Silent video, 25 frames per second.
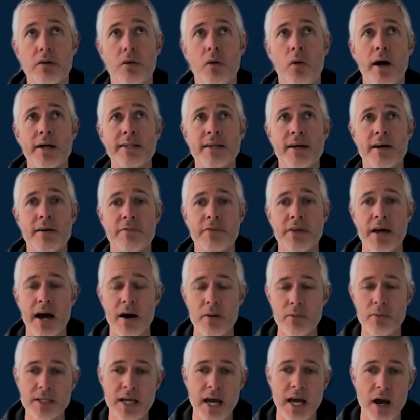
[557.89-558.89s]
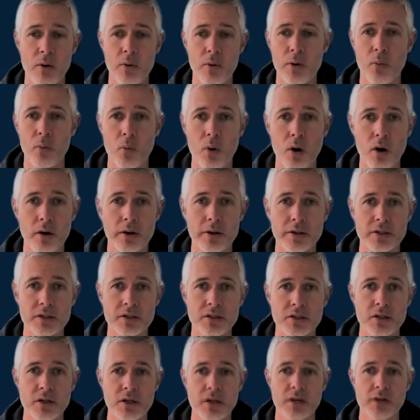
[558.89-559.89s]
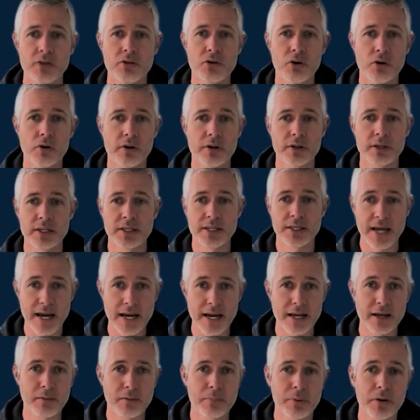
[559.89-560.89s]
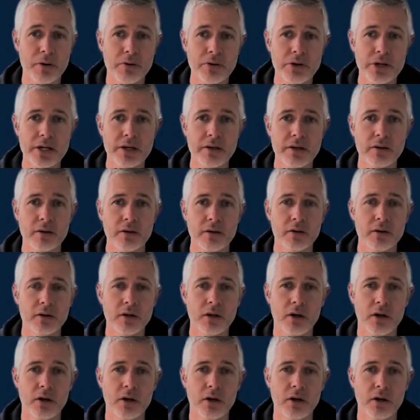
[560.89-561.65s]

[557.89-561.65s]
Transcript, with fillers: if that was how it was during the dating period,